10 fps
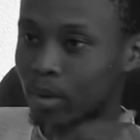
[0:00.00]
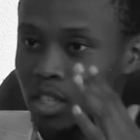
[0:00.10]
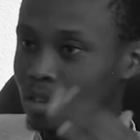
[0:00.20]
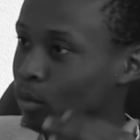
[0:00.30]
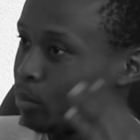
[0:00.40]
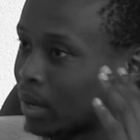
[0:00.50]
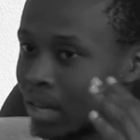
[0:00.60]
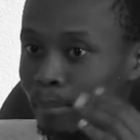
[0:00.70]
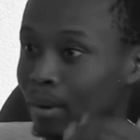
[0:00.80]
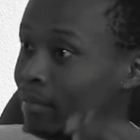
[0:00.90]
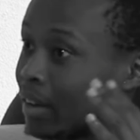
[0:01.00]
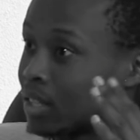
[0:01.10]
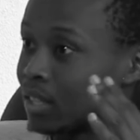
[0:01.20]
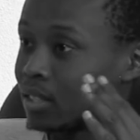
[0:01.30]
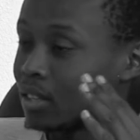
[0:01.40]
be a chief, could be a king, but
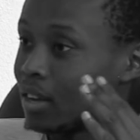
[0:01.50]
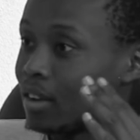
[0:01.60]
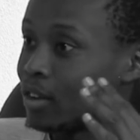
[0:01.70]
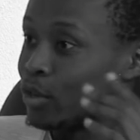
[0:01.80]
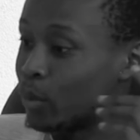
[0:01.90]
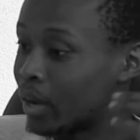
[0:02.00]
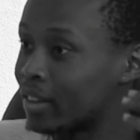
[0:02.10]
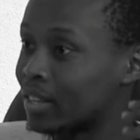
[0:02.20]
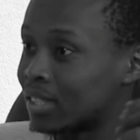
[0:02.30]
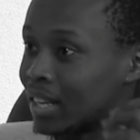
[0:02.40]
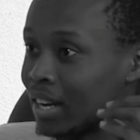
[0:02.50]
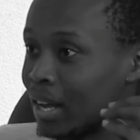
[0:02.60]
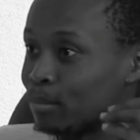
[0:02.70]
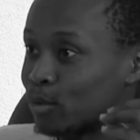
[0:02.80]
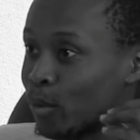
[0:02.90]
fact is, you carry the same
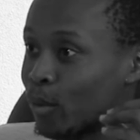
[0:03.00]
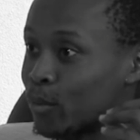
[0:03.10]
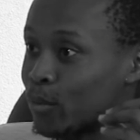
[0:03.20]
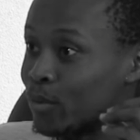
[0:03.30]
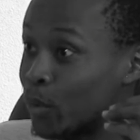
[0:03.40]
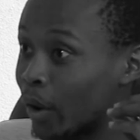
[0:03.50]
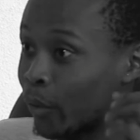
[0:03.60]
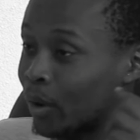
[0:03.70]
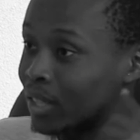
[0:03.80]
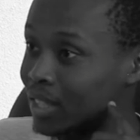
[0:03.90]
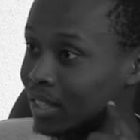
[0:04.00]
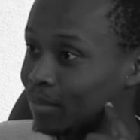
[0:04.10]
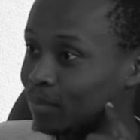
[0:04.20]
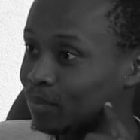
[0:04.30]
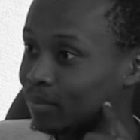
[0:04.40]
name, so you are royalty.
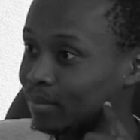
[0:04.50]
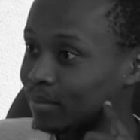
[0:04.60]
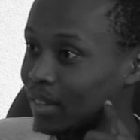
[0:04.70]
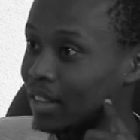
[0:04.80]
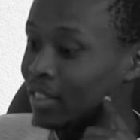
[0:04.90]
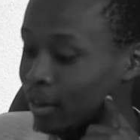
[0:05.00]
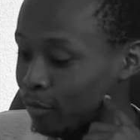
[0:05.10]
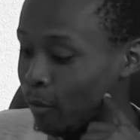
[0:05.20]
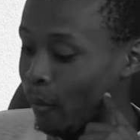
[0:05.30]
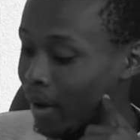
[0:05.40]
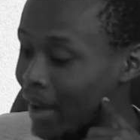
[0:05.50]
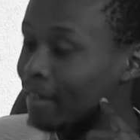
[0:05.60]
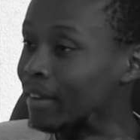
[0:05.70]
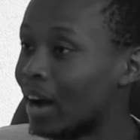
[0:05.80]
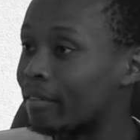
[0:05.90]
Yeah. Therefore,
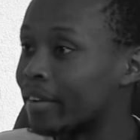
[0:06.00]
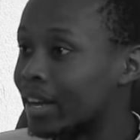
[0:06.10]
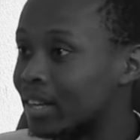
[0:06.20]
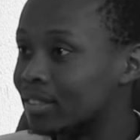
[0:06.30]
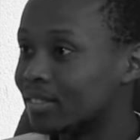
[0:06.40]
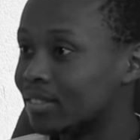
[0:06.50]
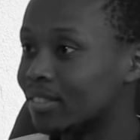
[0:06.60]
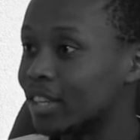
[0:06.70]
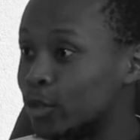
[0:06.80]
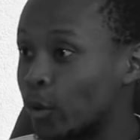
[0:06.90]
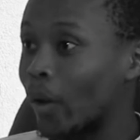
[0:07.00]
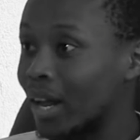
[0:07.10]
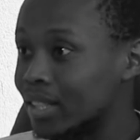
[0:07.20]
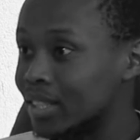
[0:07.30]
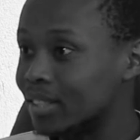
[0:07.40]
every African is
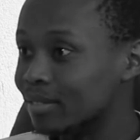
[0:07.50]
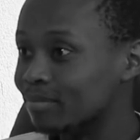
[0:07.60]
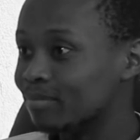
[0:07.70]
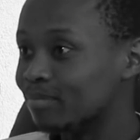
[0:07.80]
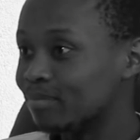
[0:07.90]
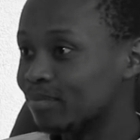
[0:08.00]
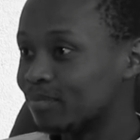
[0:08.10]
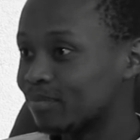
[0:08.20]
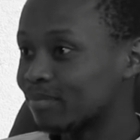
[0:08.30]
royalty. Yeah,